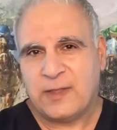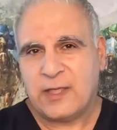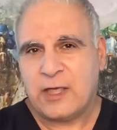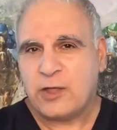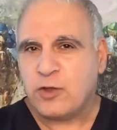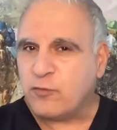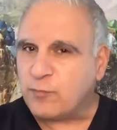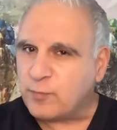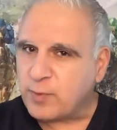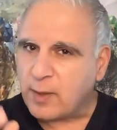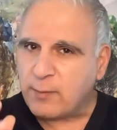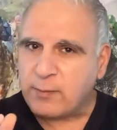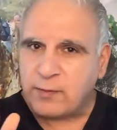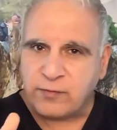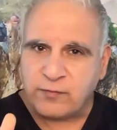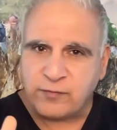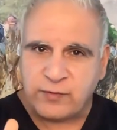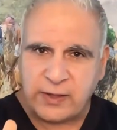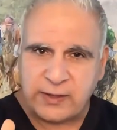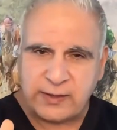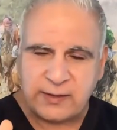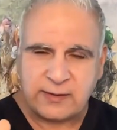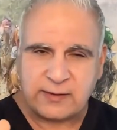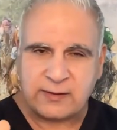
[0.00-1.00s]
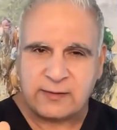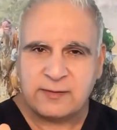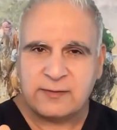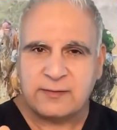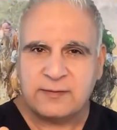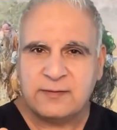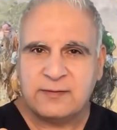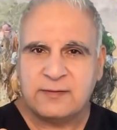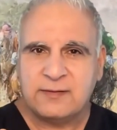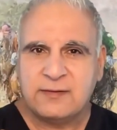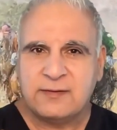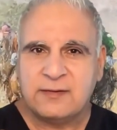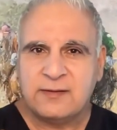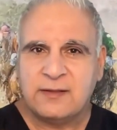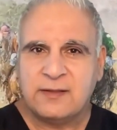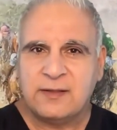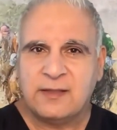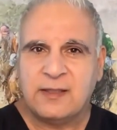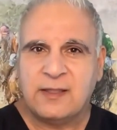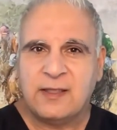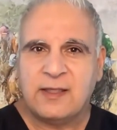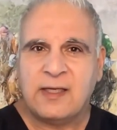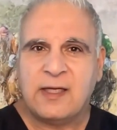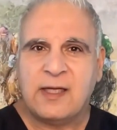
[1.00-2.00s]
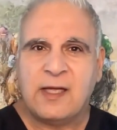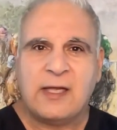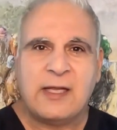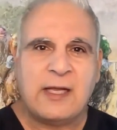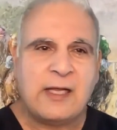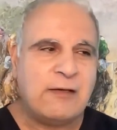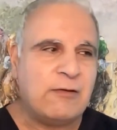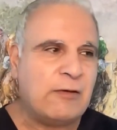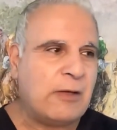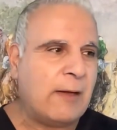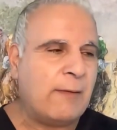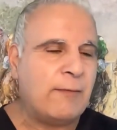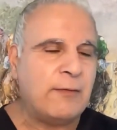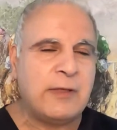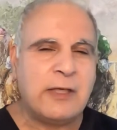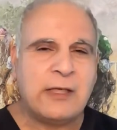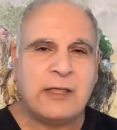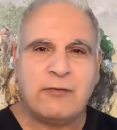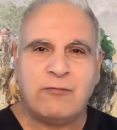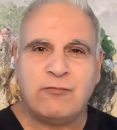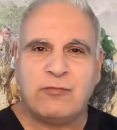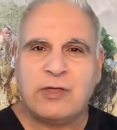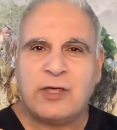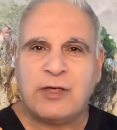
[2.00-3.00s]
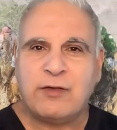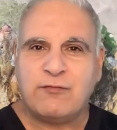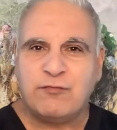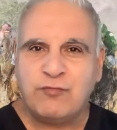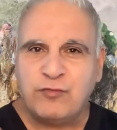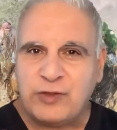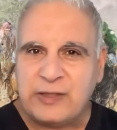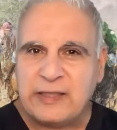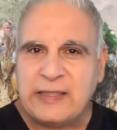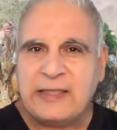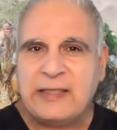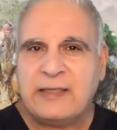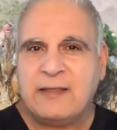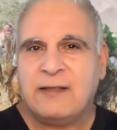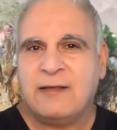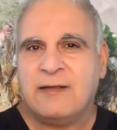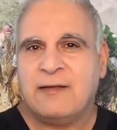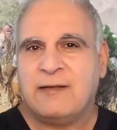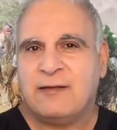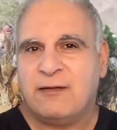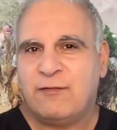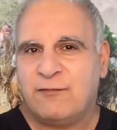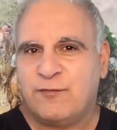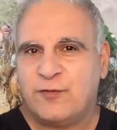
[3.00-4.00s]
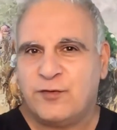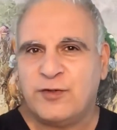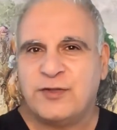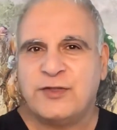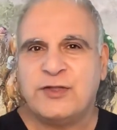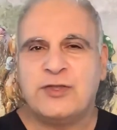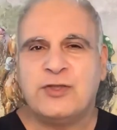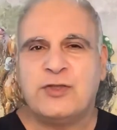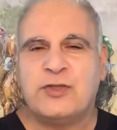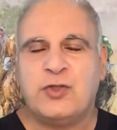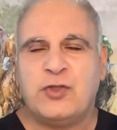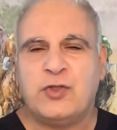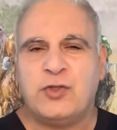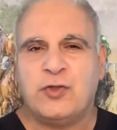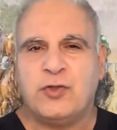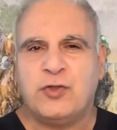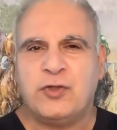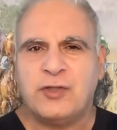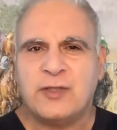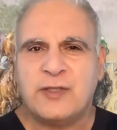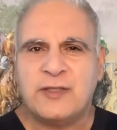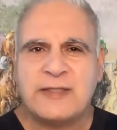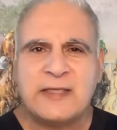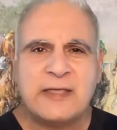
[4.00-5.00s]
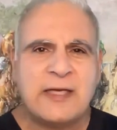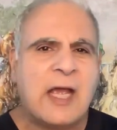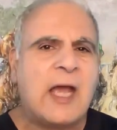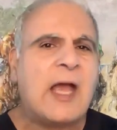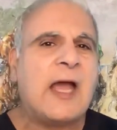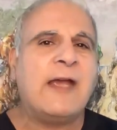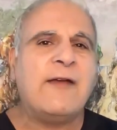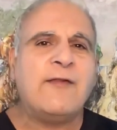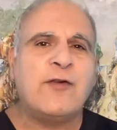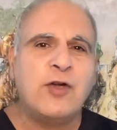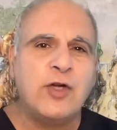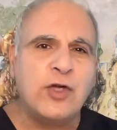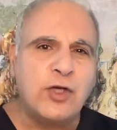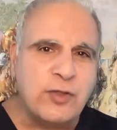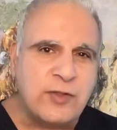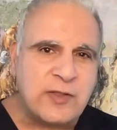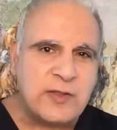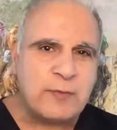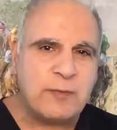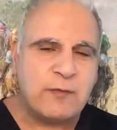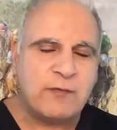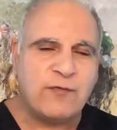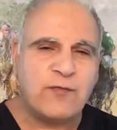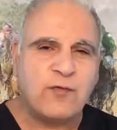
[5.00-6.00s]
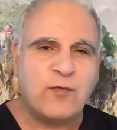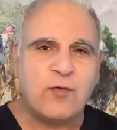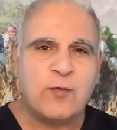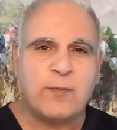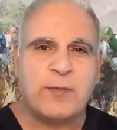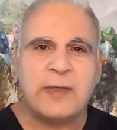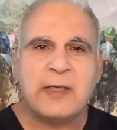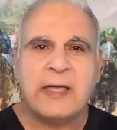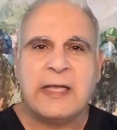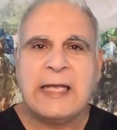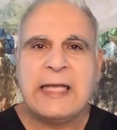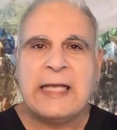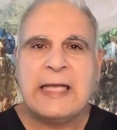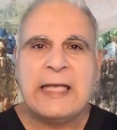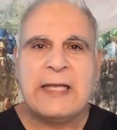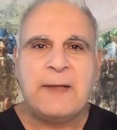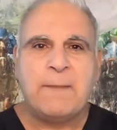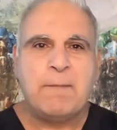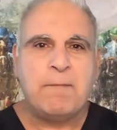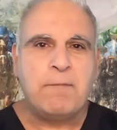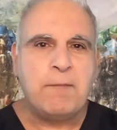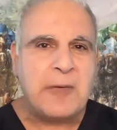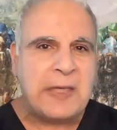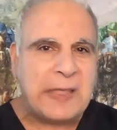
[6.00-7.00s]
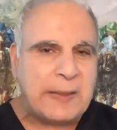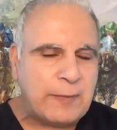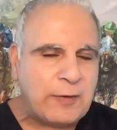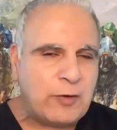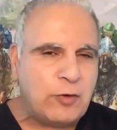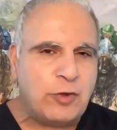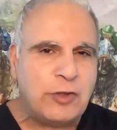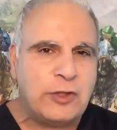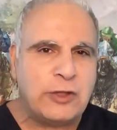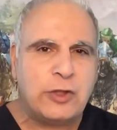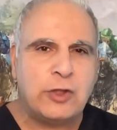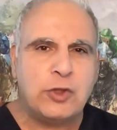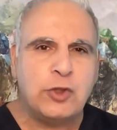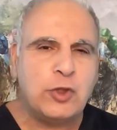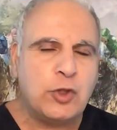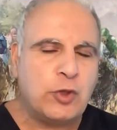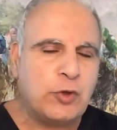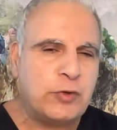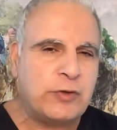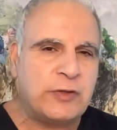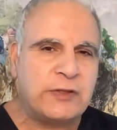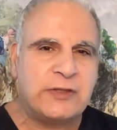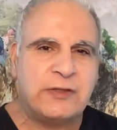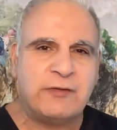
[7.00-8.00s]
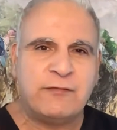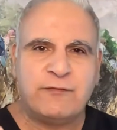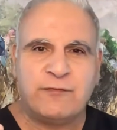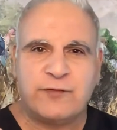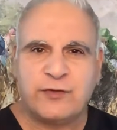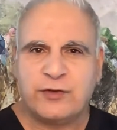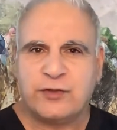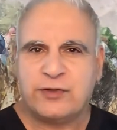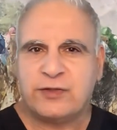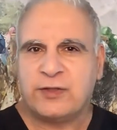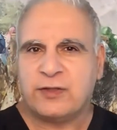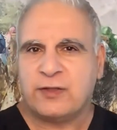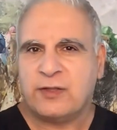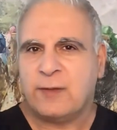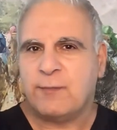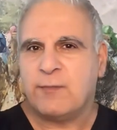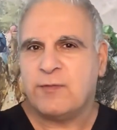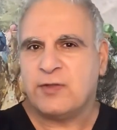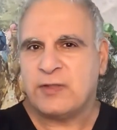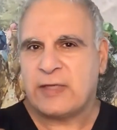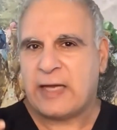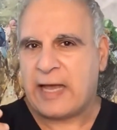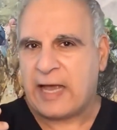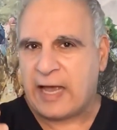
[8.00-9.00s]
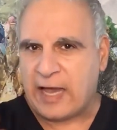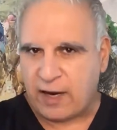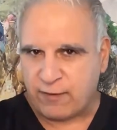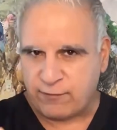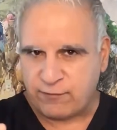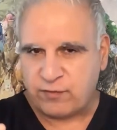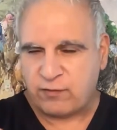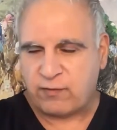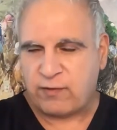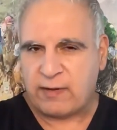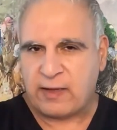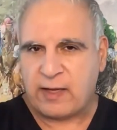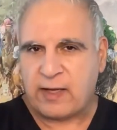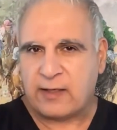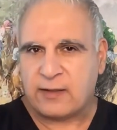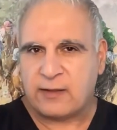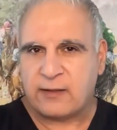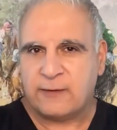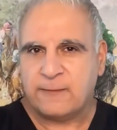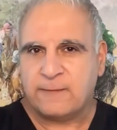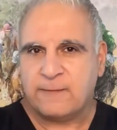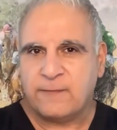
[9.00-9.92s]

And you probably read it. And, and when I read the verses to you, you're going to say, yeah, I've heard this before, but maybe you didn't notice the verse that comes after that.